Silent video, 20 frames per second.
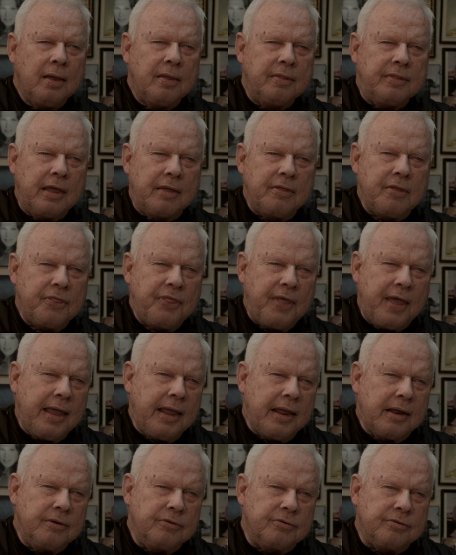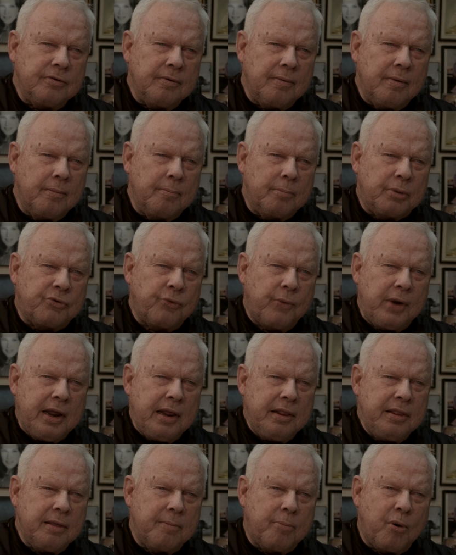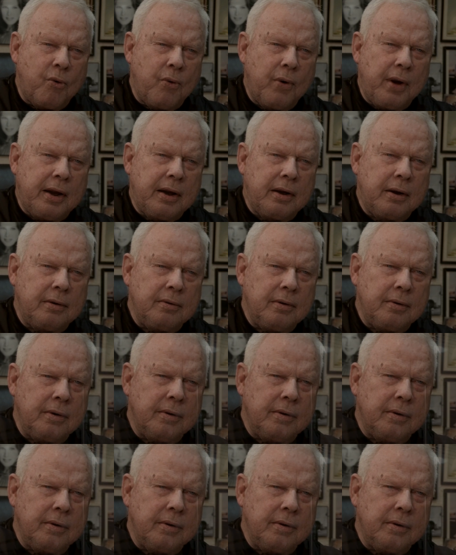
The other thing is, between the Boeing